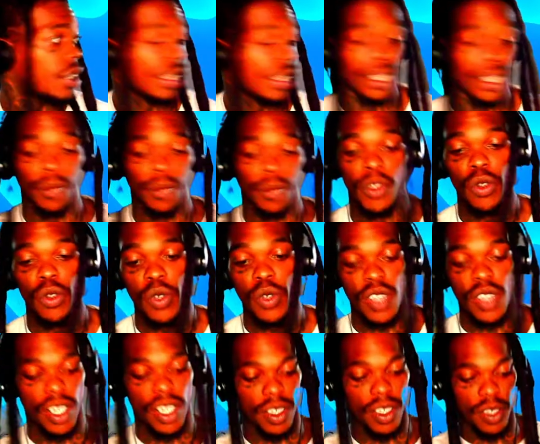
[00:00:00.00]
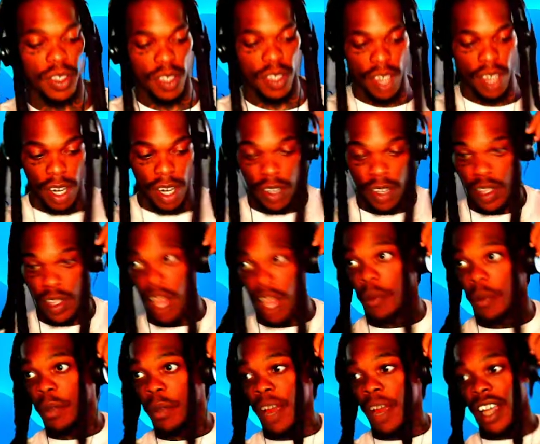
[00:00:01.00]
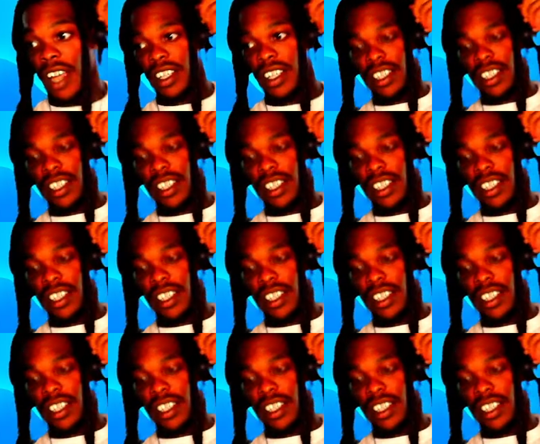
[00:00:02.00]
Give me 2 seconds, guys. I'll be back.